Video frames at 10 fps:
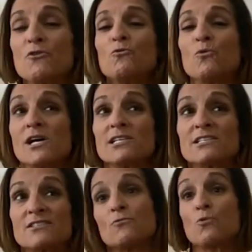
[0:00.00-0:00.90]
who
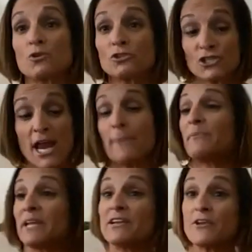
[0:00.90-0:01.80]
was the world
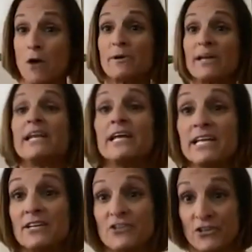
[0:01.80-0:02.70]
champion going
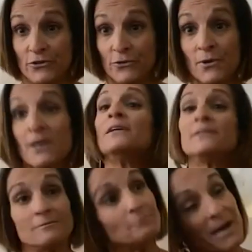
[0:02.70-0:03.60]
into
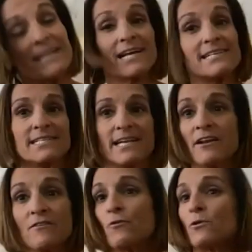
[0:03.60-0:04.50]
my nineteen
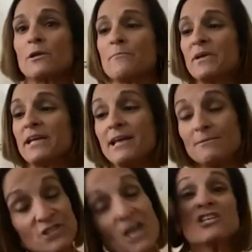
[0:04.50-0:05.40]
eighty-four Olympic
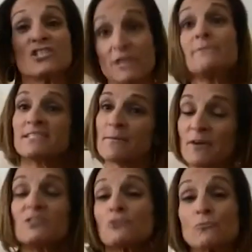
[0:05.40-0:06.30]
Games. She was
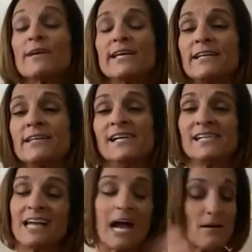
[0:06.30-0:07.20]
supposed to win.
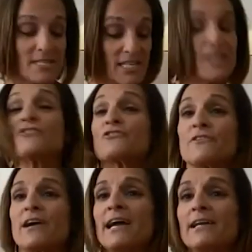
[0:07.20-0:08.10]
I was
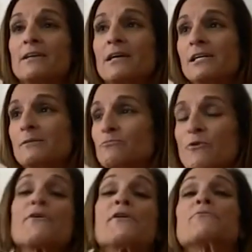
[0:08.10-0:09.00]
injured. I had a, a
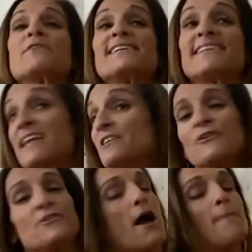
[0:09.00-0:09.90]
broken wrist and
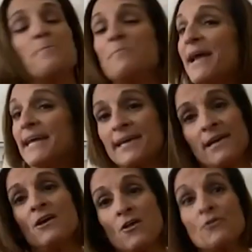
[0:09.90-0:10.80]
could not make
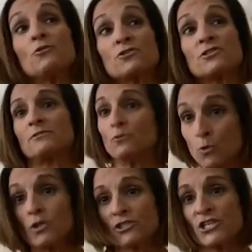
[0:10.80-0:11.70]
those
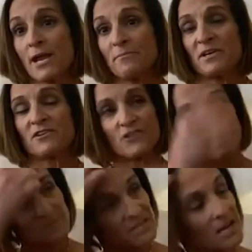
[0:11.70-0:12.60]
world
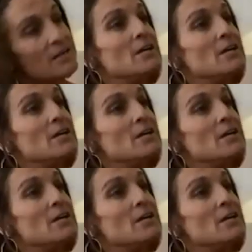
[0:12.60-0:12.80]
championships.